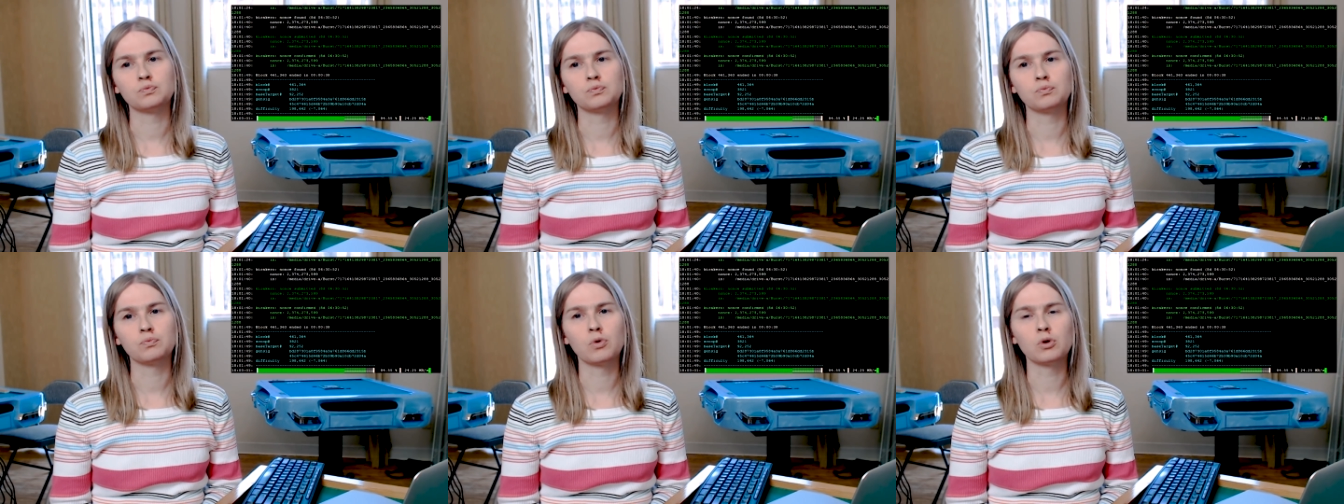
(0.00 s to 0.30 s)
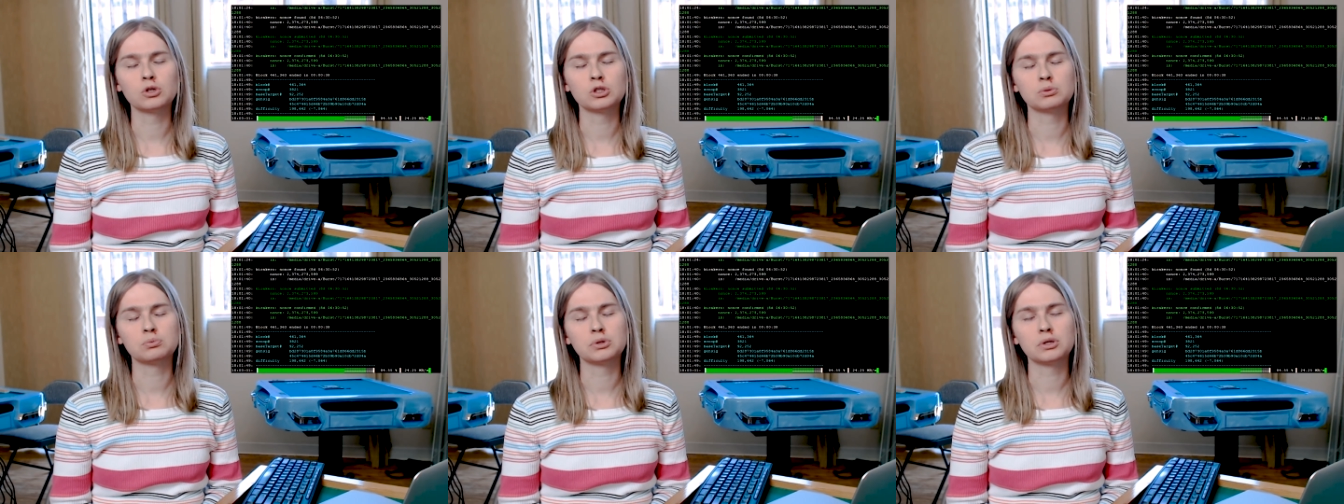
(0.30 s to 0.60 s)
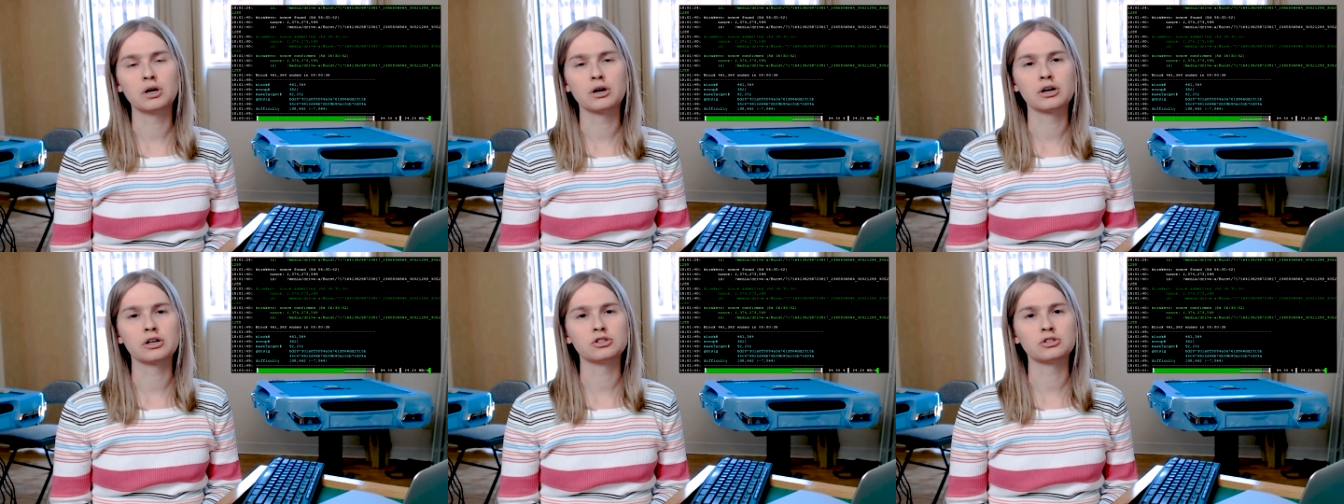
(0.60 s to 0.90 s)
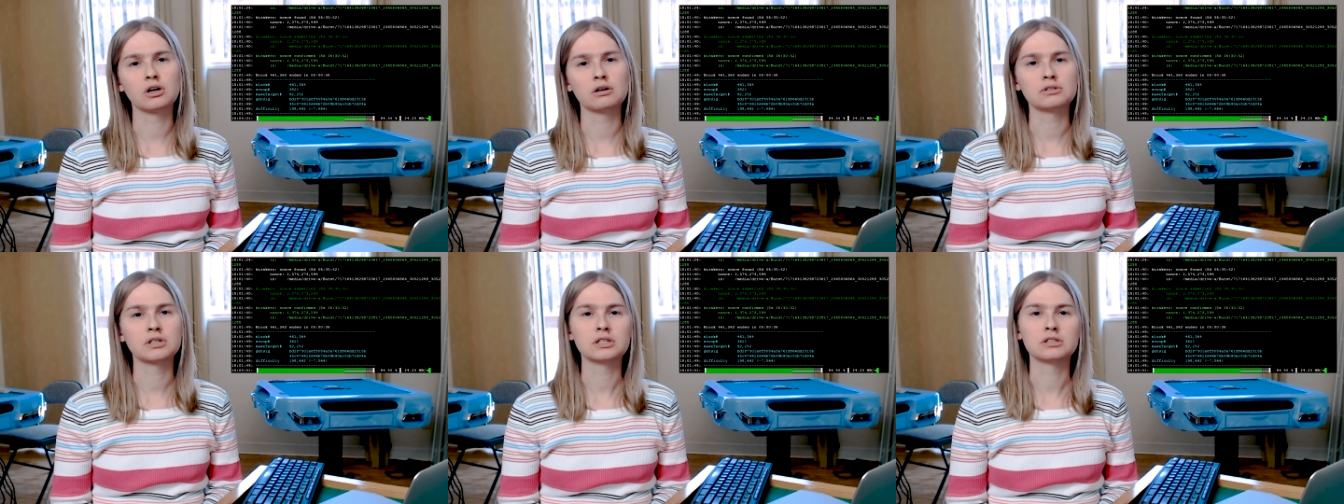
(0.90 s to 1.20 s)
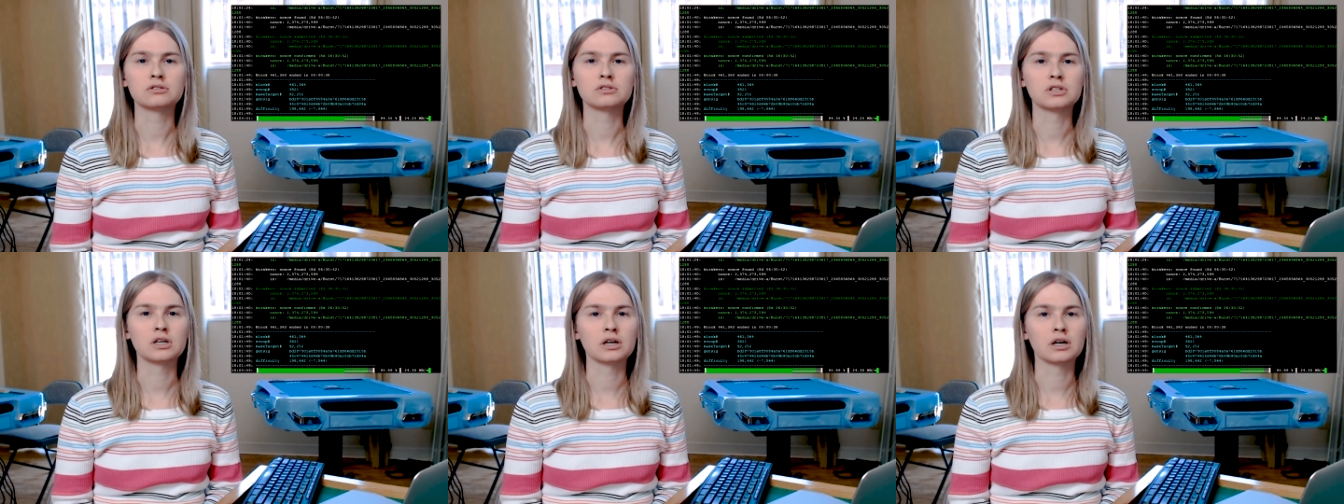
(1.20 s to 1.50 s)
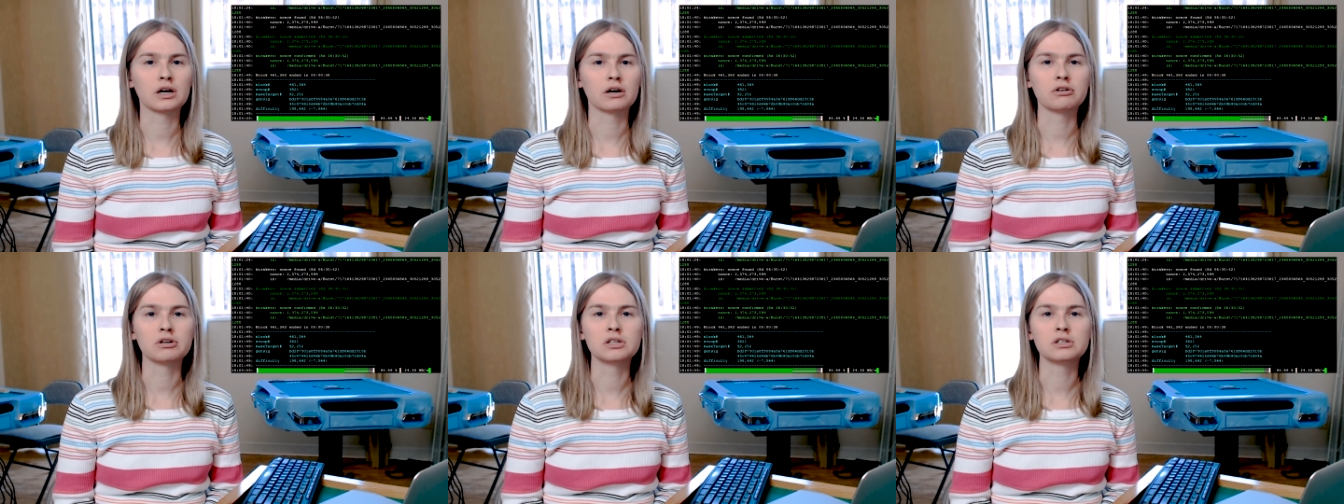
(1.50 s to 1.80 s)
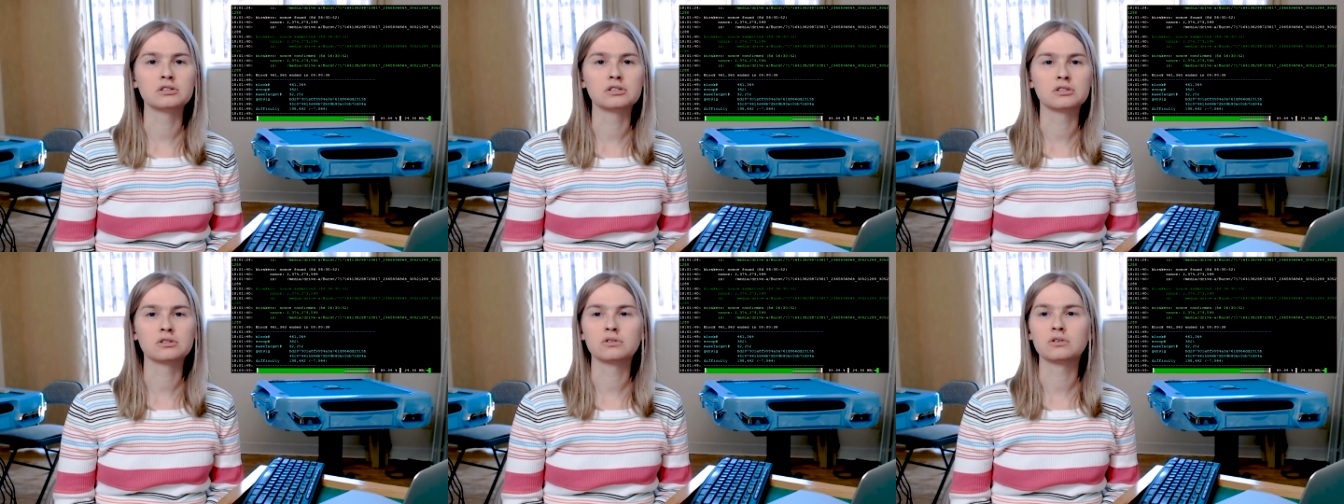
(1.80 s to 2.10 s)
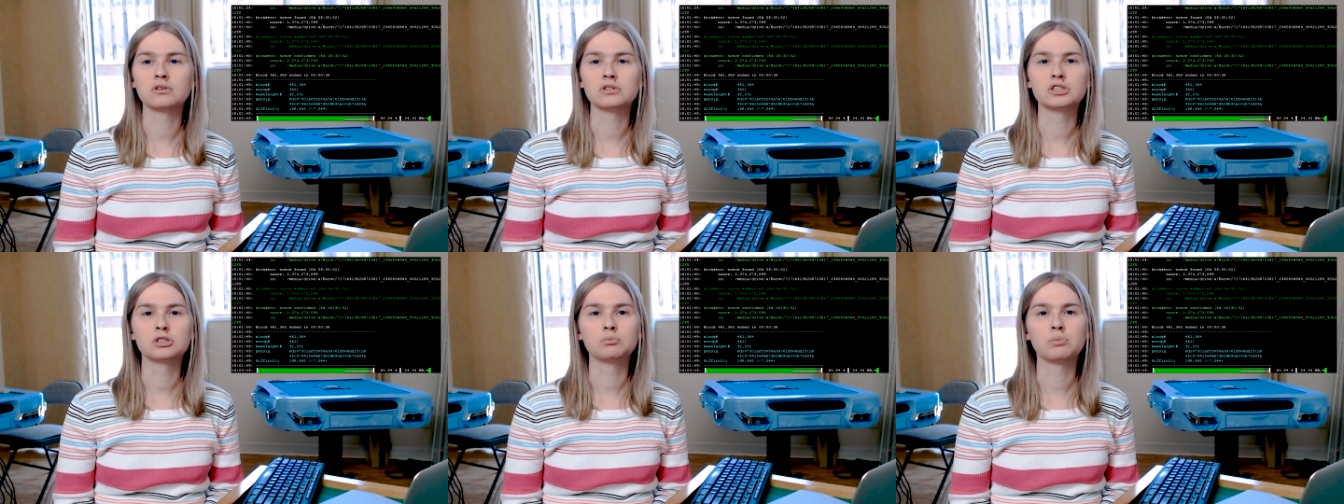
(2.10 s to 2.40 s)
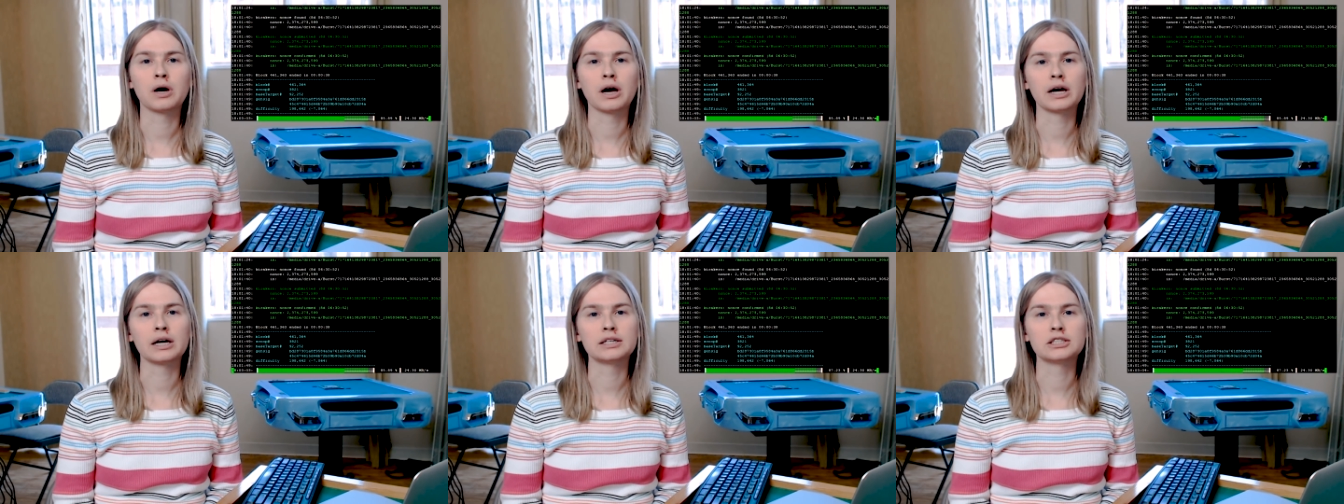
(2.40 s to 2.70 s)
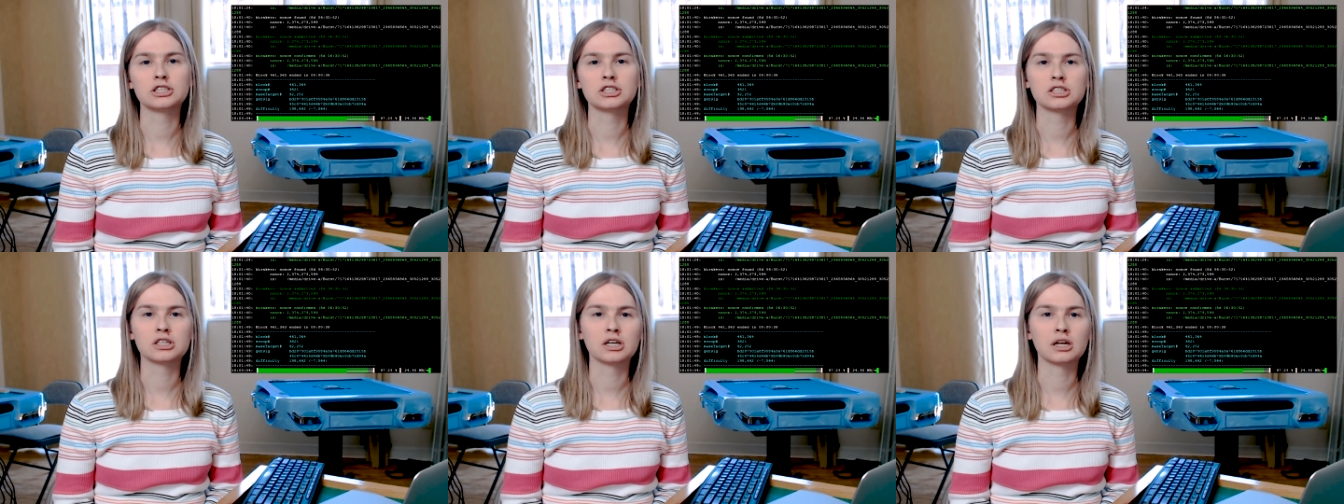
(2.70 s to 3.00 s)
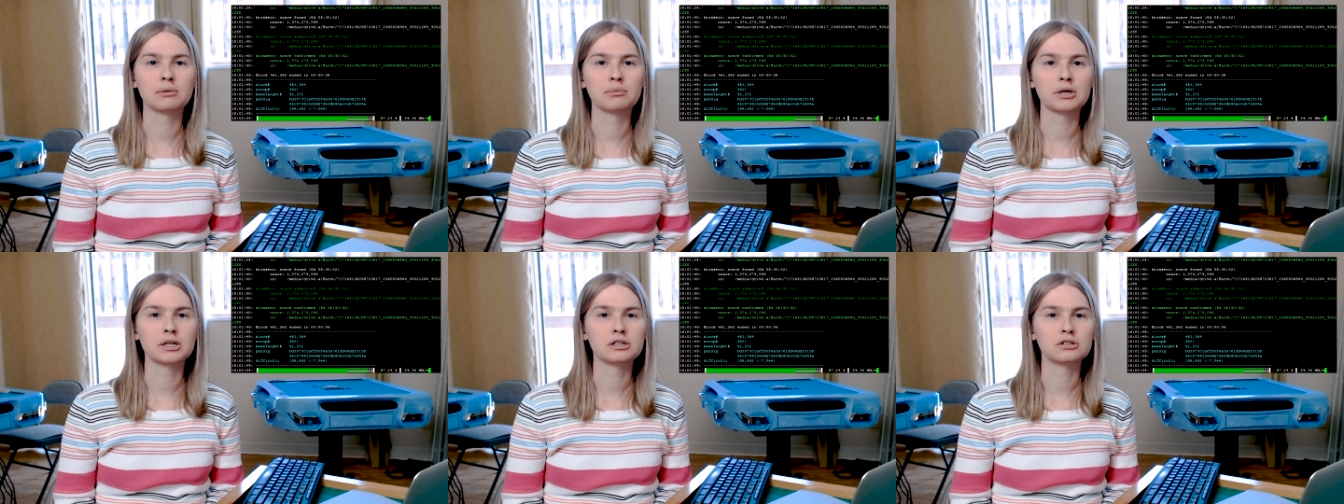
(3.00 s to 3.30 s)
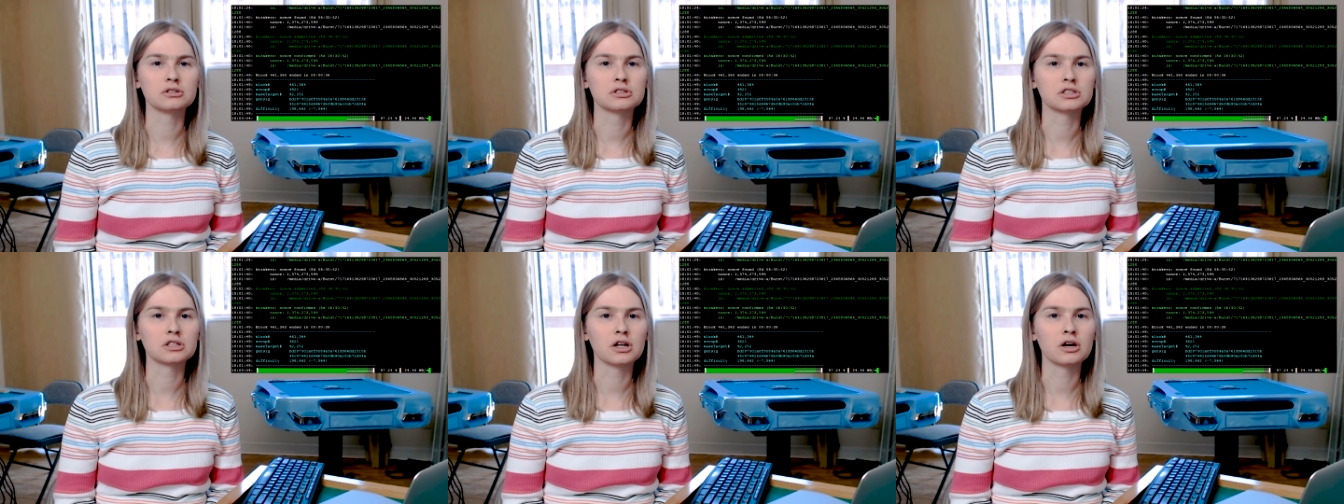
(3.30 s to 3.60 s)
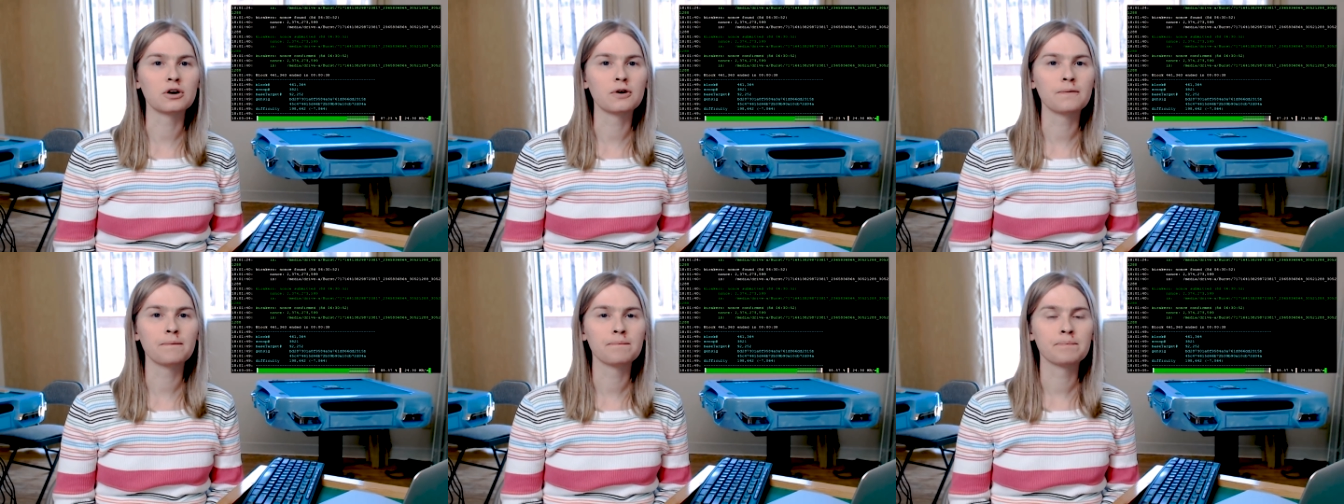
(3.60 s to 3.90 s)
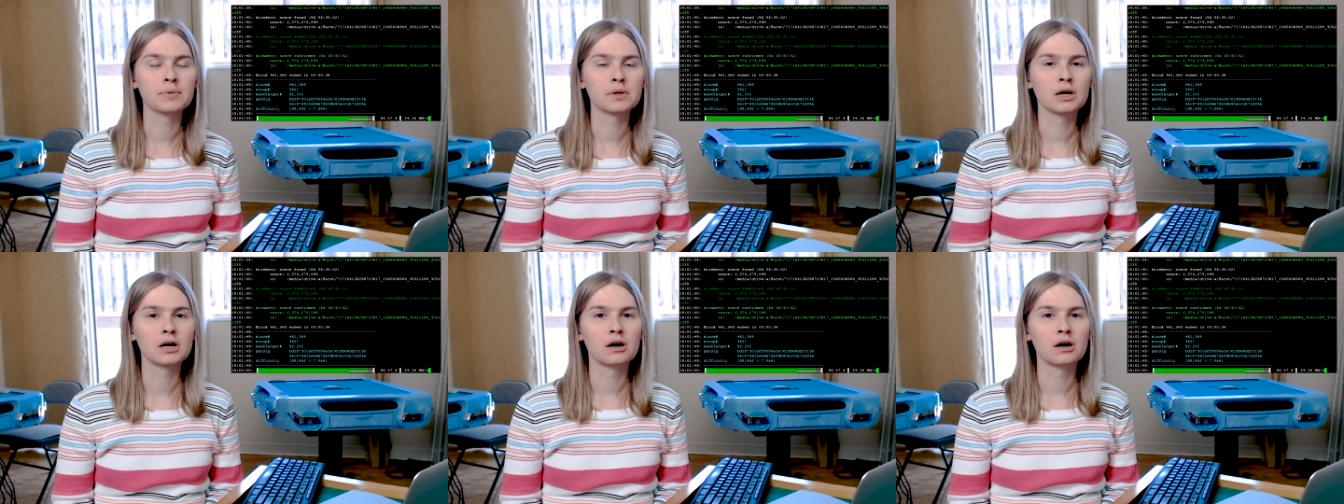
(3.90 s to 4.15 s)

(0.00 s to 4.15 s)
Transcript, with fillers: multiple hard drives, I don't think I would use an Orange Pi. It's just going to be too slow.